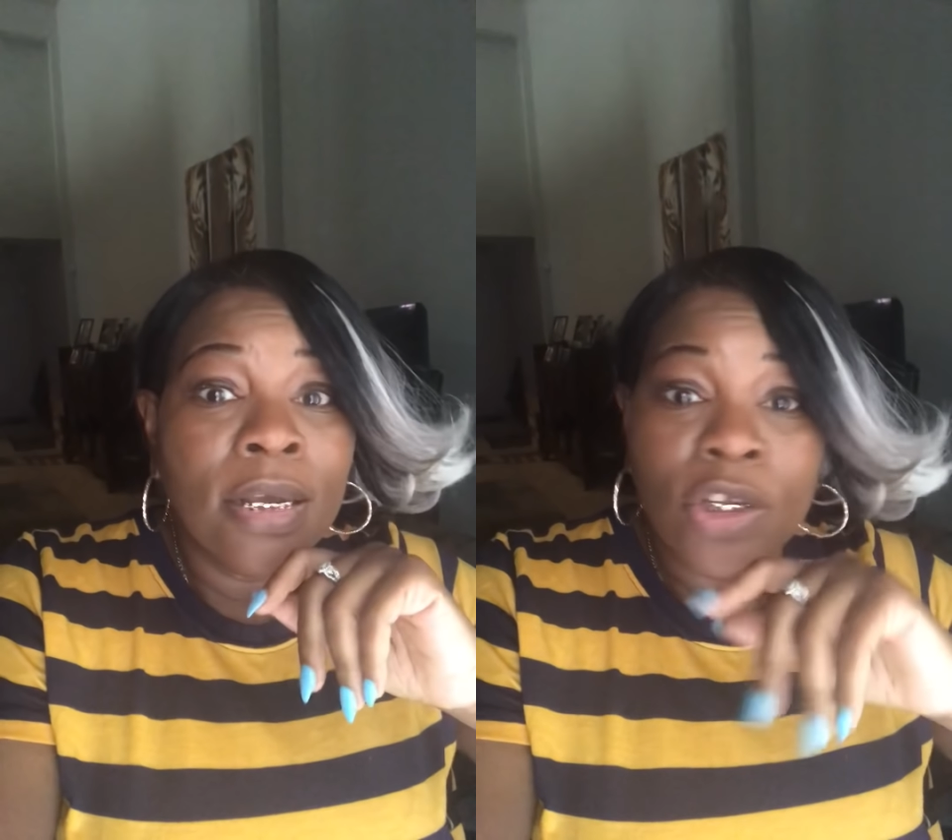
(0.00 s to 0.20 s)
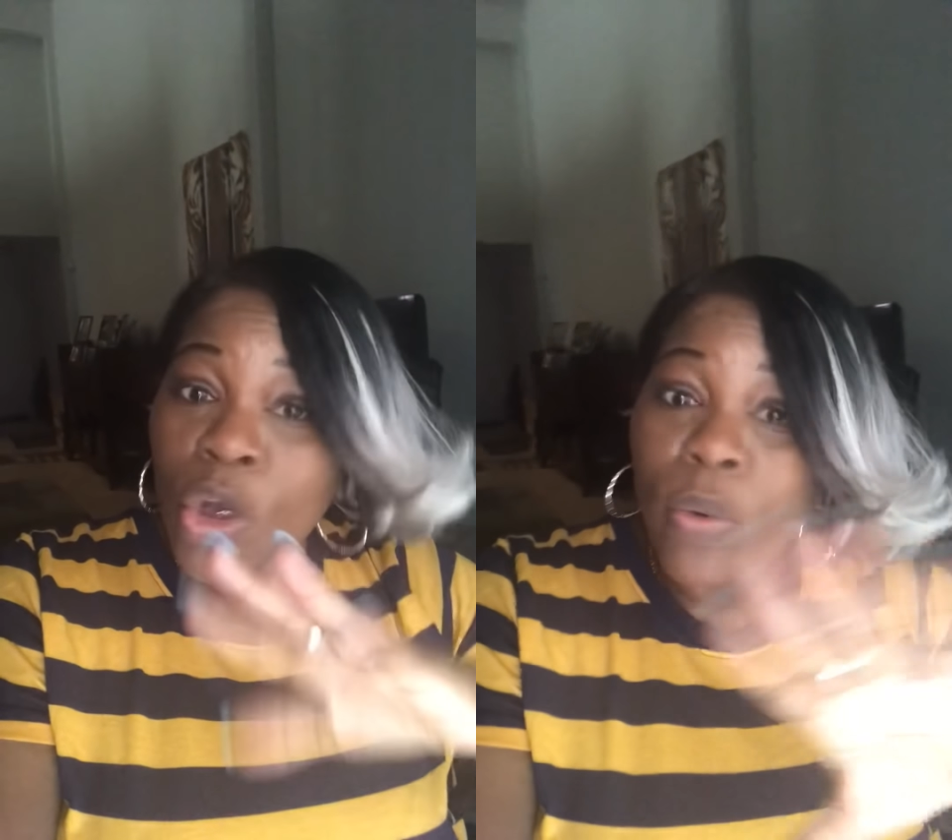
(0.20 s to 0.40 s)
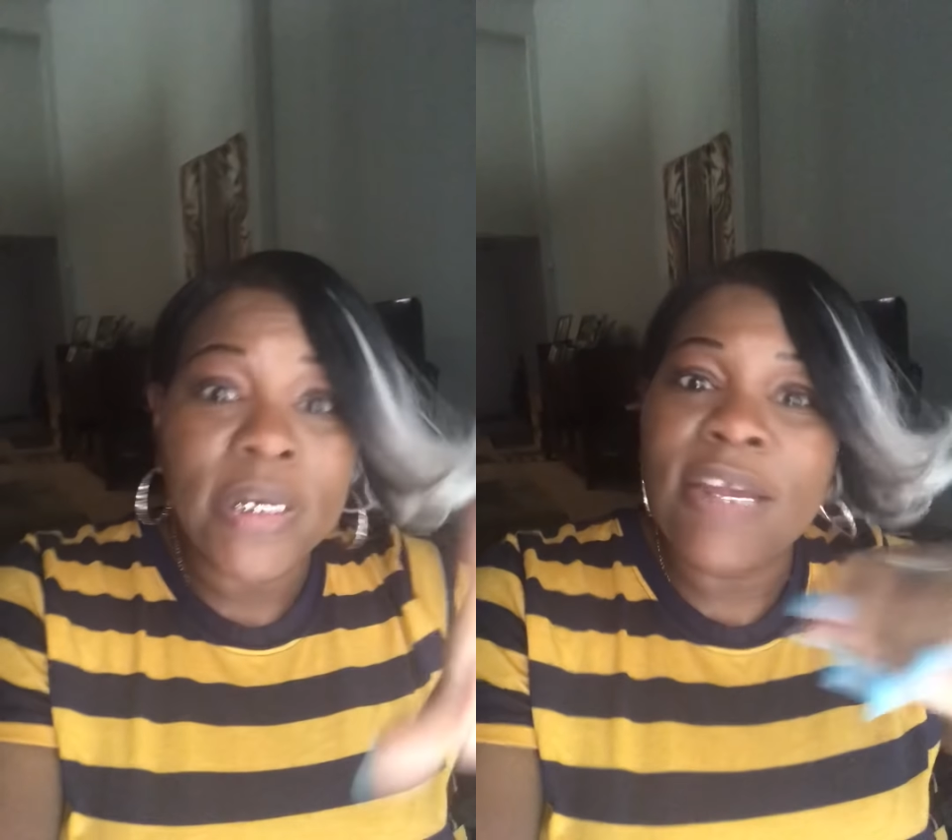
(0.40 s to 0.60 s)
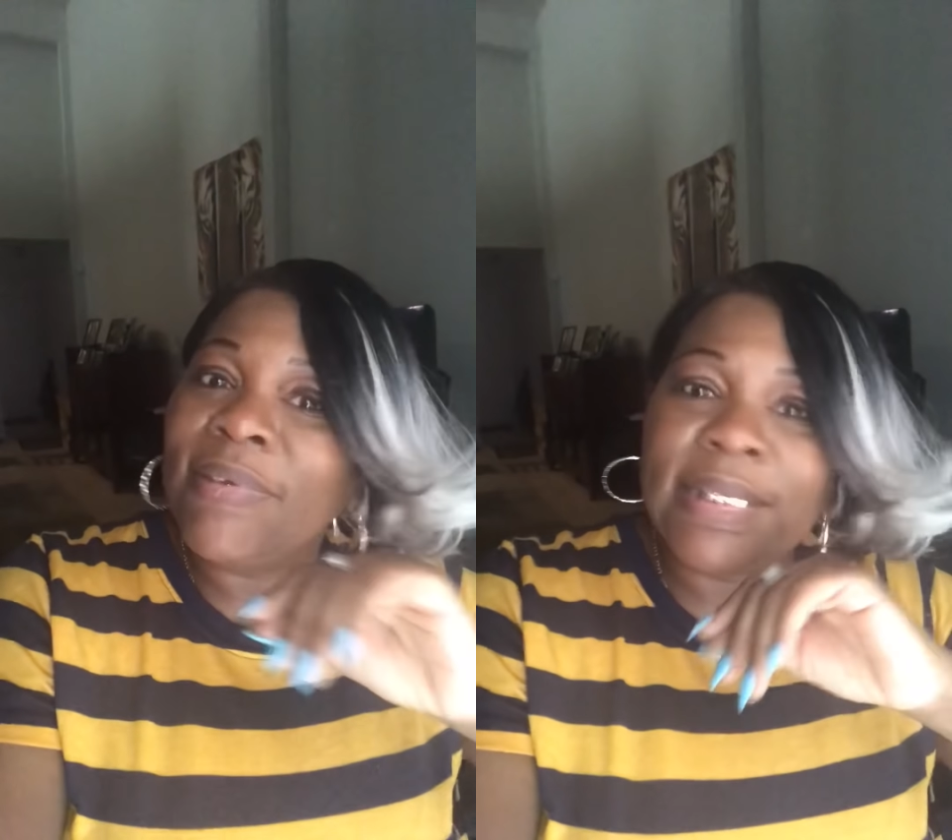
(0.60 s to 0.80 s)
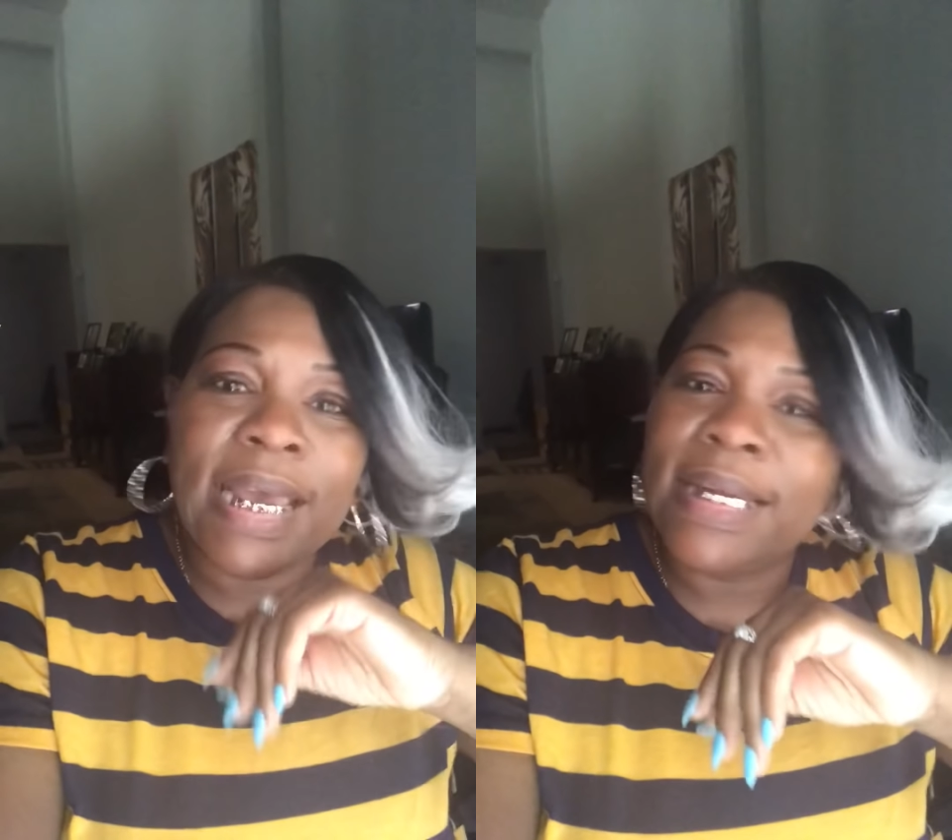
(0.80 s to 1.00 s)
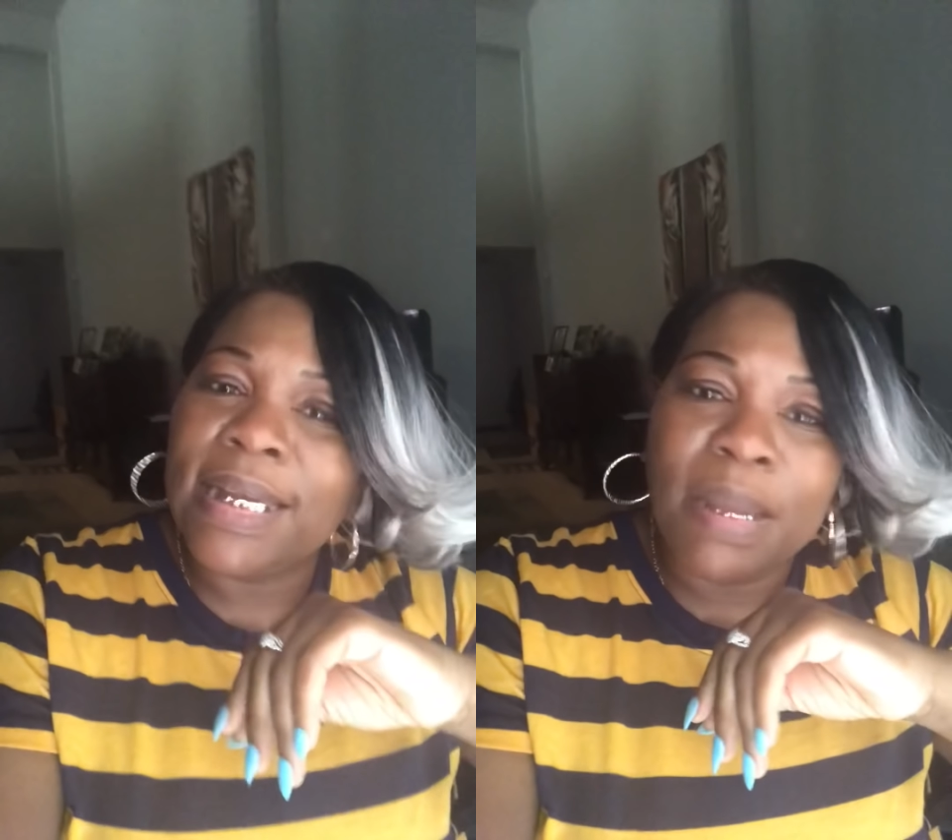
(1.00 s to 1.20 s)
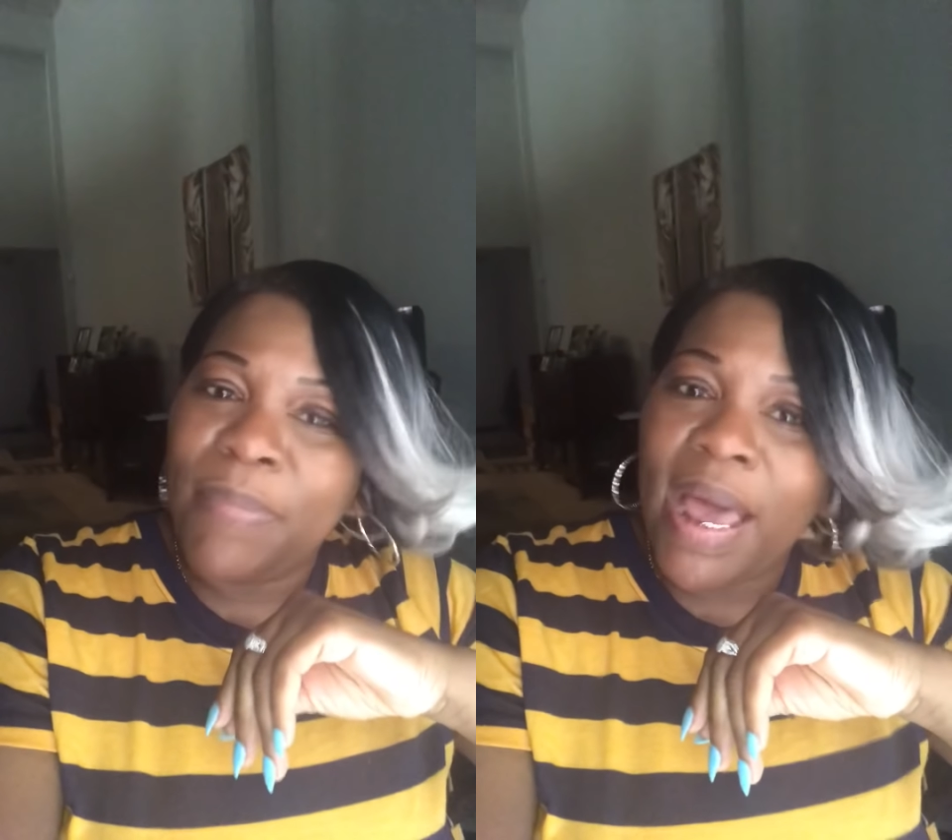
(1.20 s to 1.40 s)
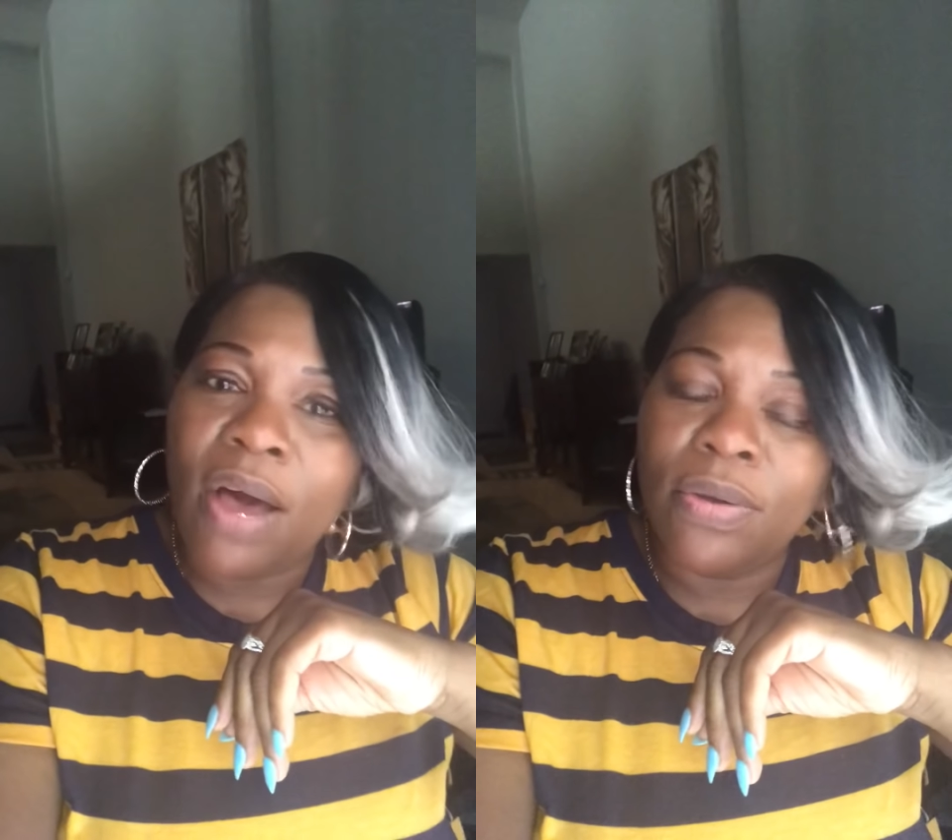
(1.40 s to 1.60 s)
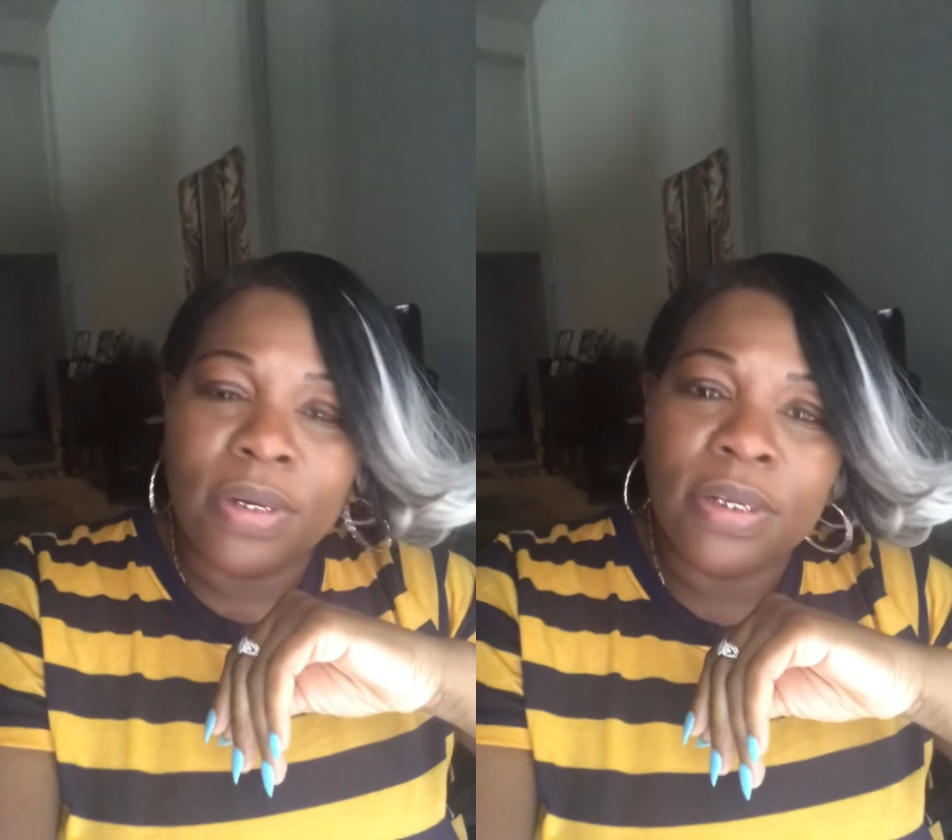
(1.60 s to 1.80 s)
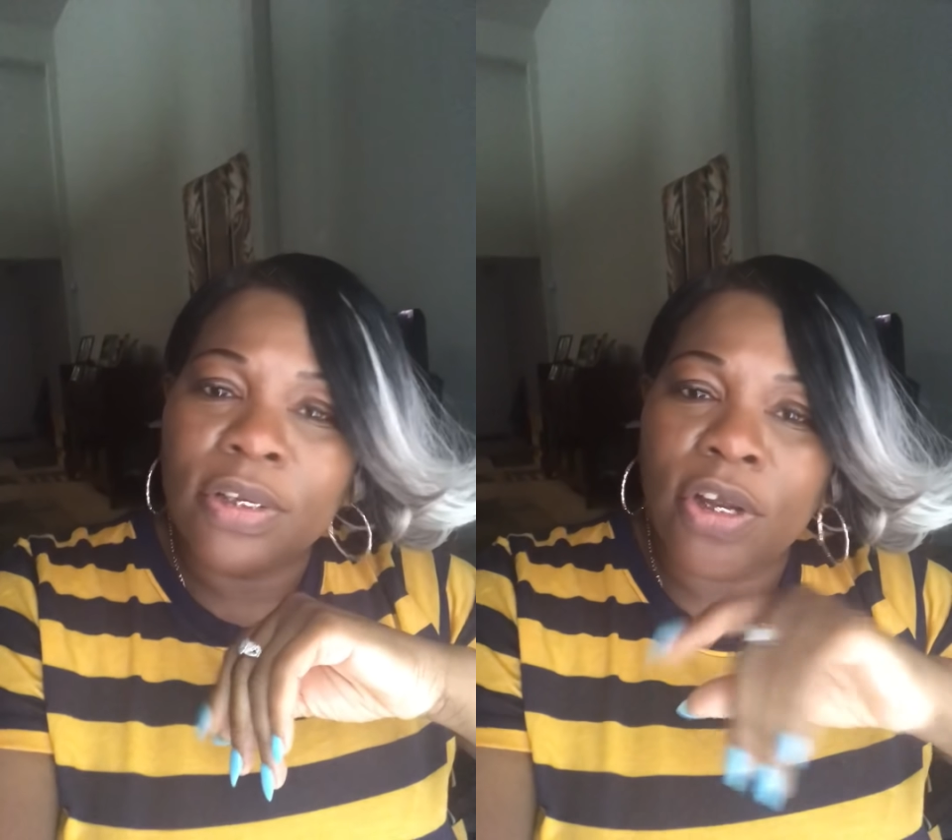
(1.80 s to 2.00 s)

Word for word: you wouldn't even say nothing about